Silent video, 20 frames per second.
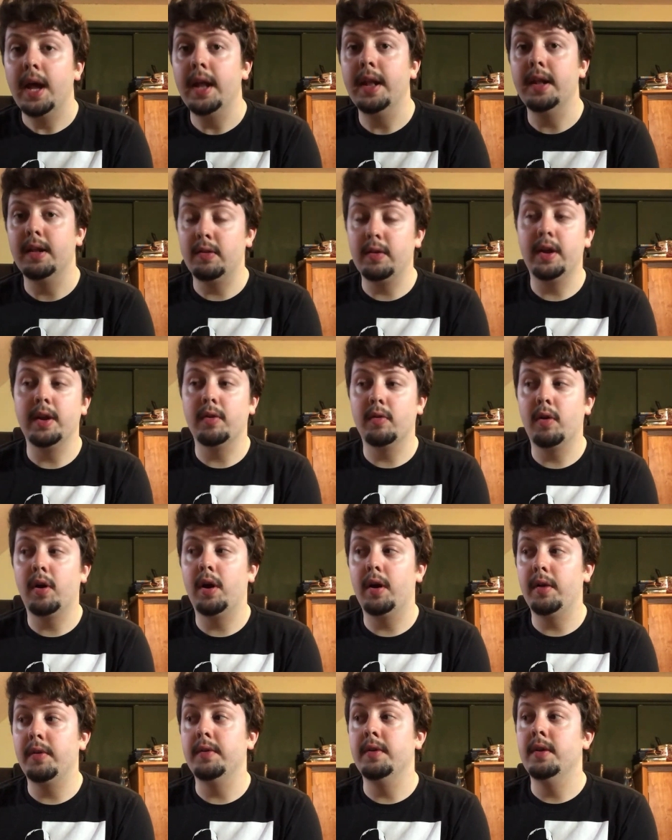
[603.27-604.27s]
And then later
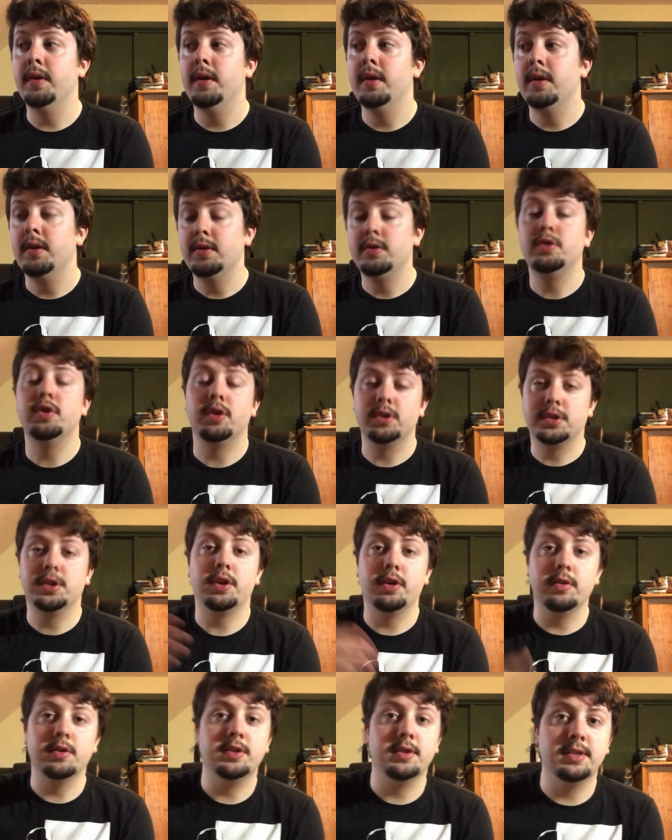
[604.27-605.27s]
on, tries to
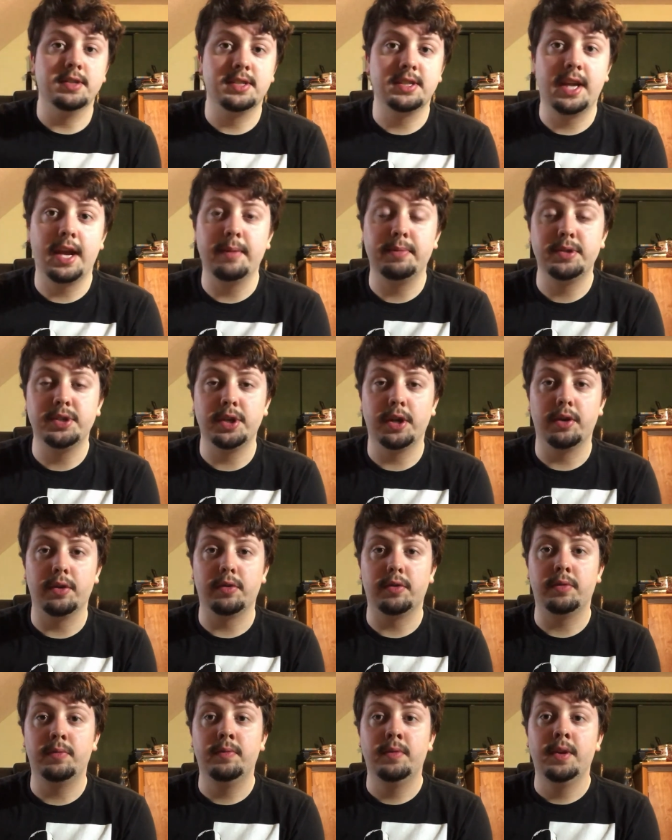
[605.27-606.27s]
go to the escape
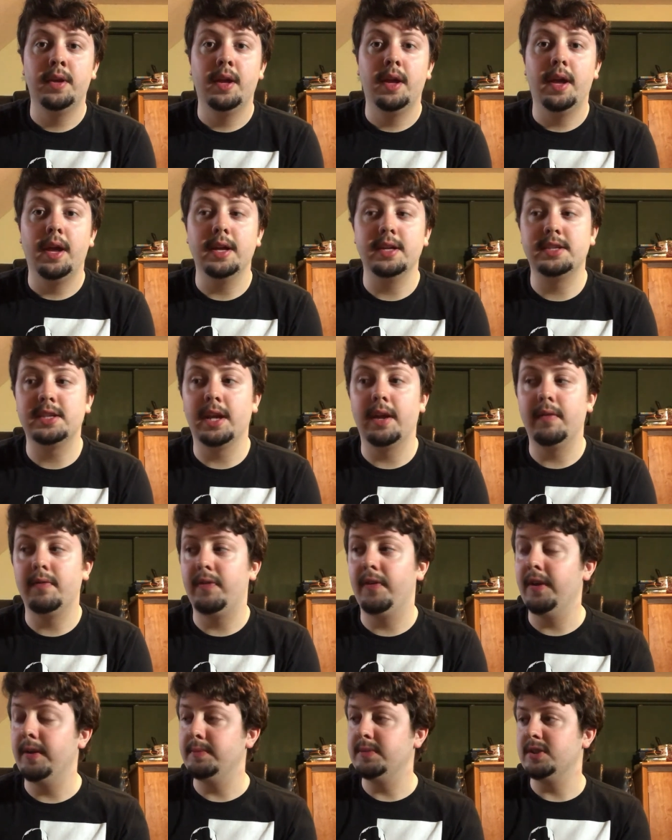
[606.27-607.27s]
shuttle instead
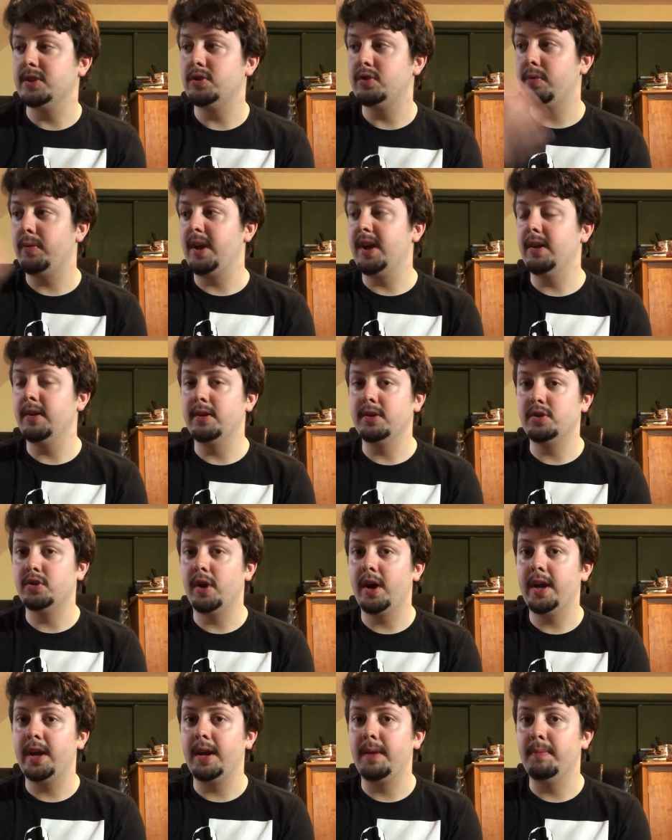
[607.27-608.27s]
of him just trick out the
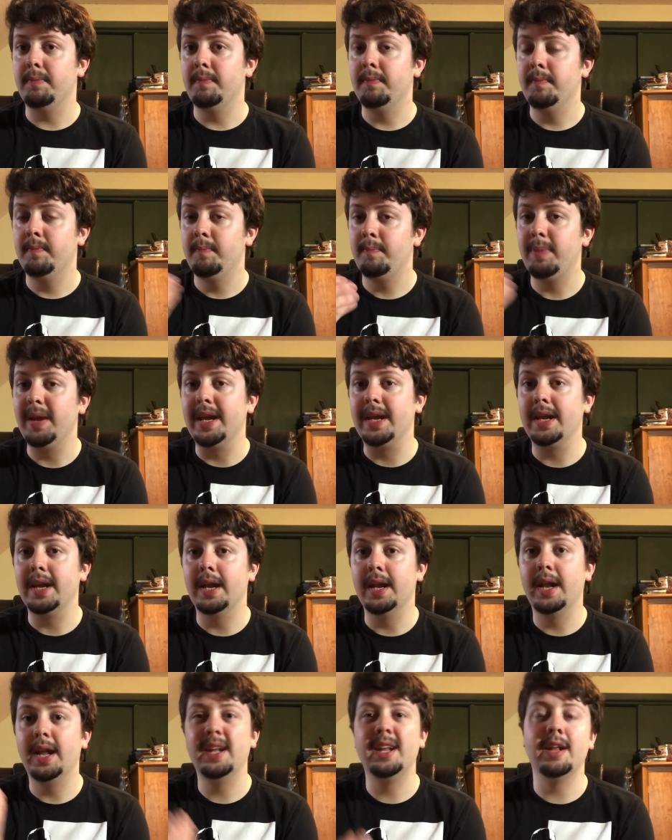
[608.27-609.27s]
tracking
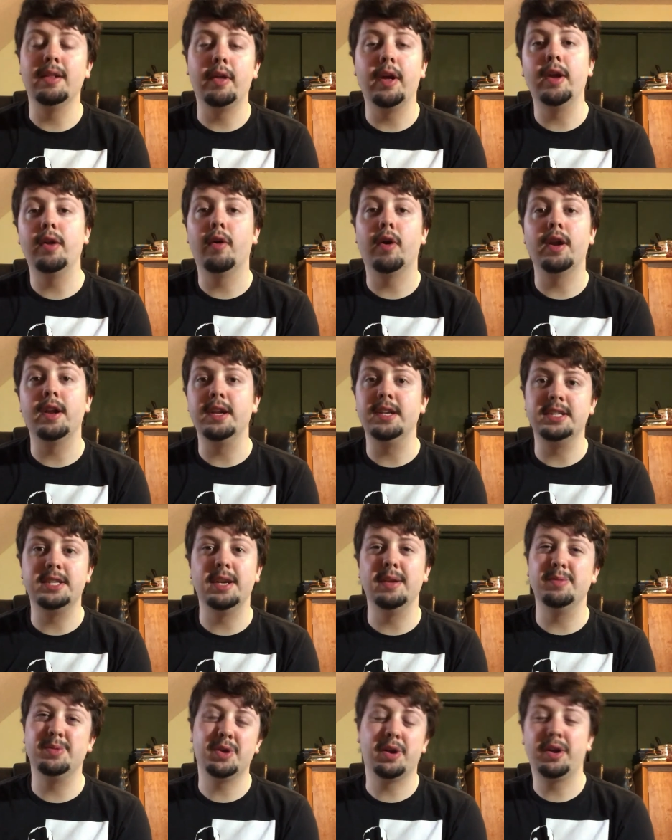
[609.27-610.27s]
beacon, and then later on you
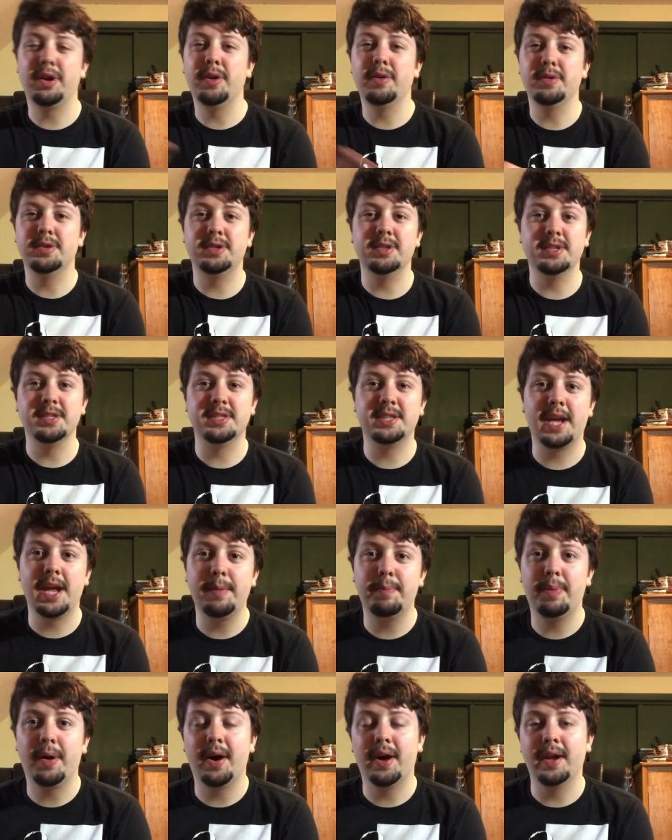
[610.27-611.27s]
see him try to go to
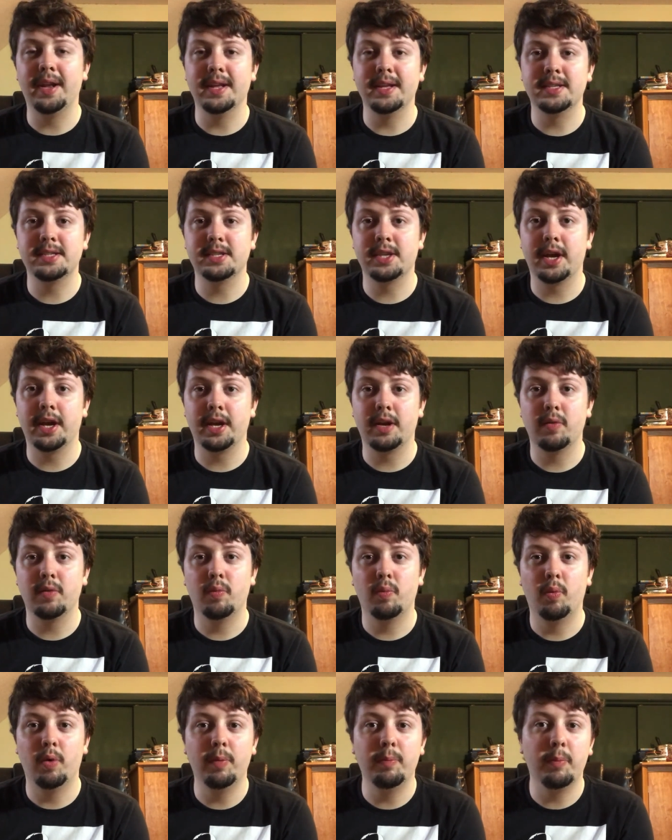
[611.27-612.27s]
escape pod. It's like,
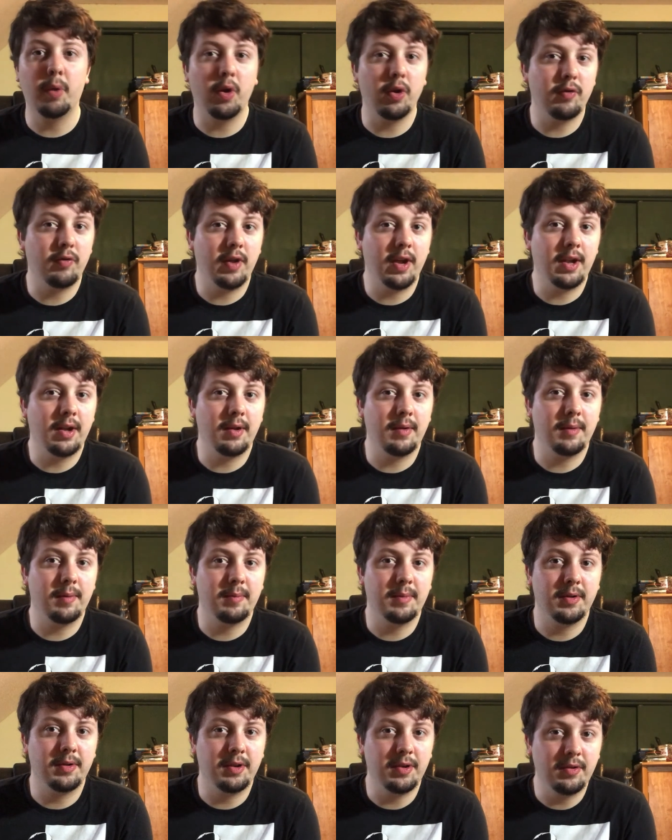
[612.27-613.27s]
what motivated
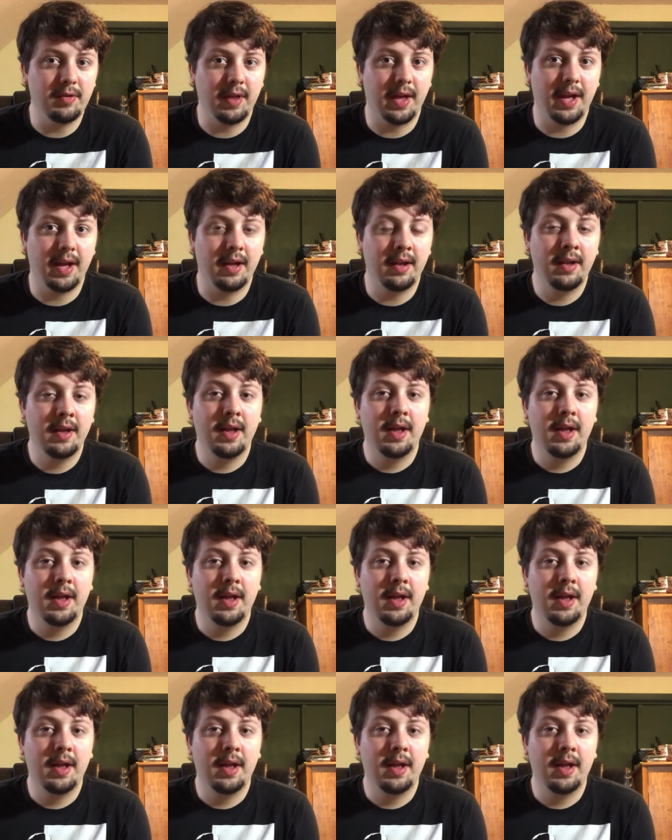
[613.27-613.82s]
him to do that?